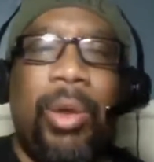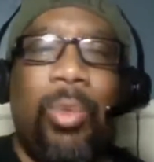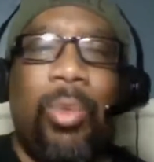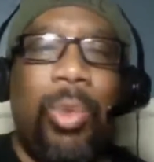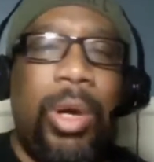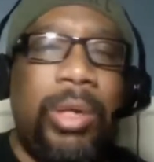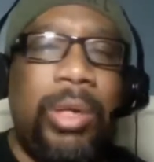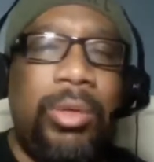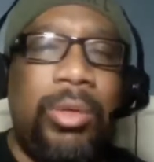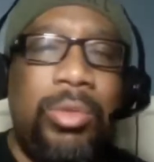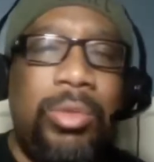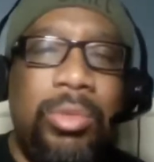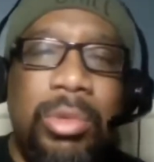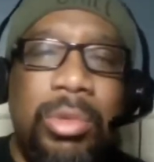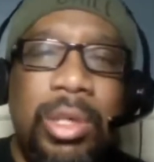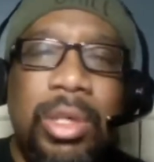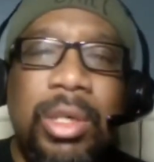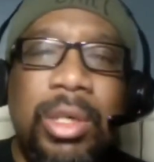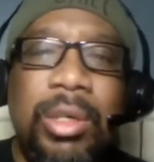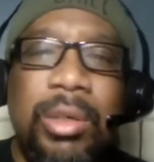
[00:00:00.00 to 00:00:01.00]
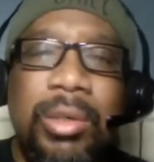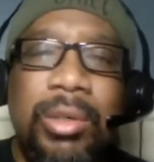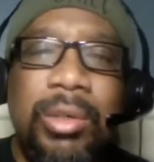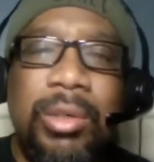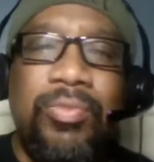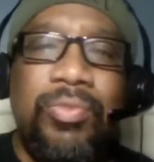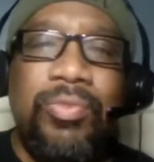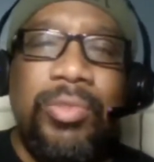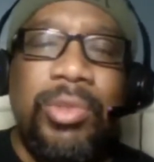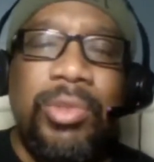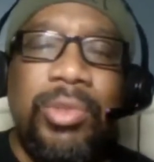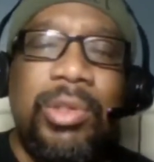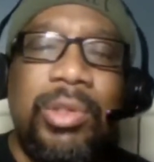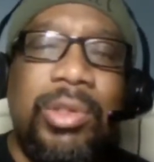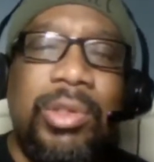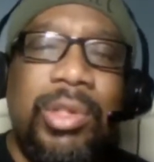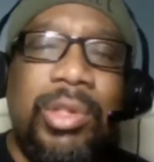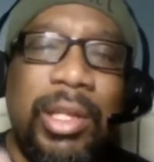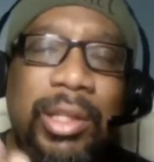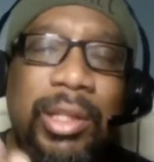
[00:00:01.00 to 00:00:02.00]
What
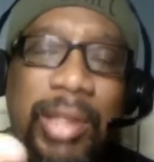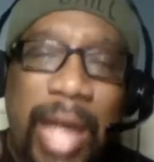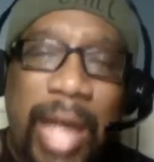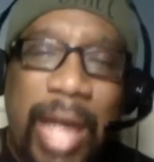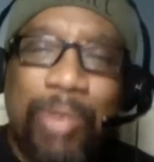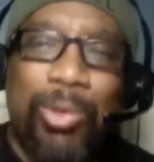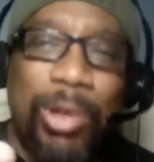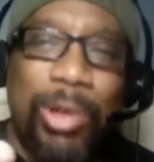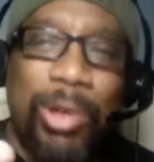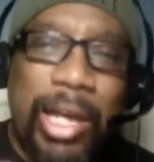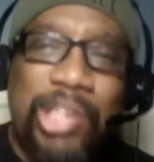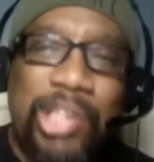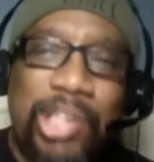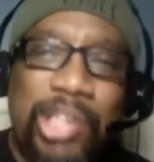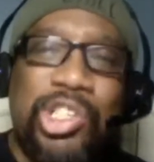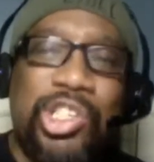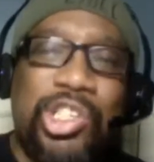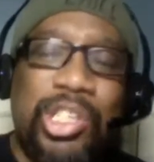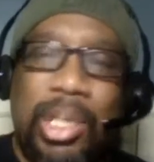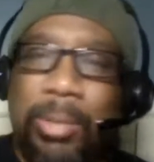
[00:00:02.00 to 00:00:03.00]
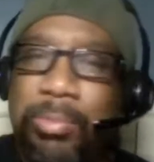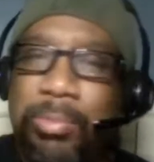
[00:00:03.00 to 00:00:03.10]
did that relationship?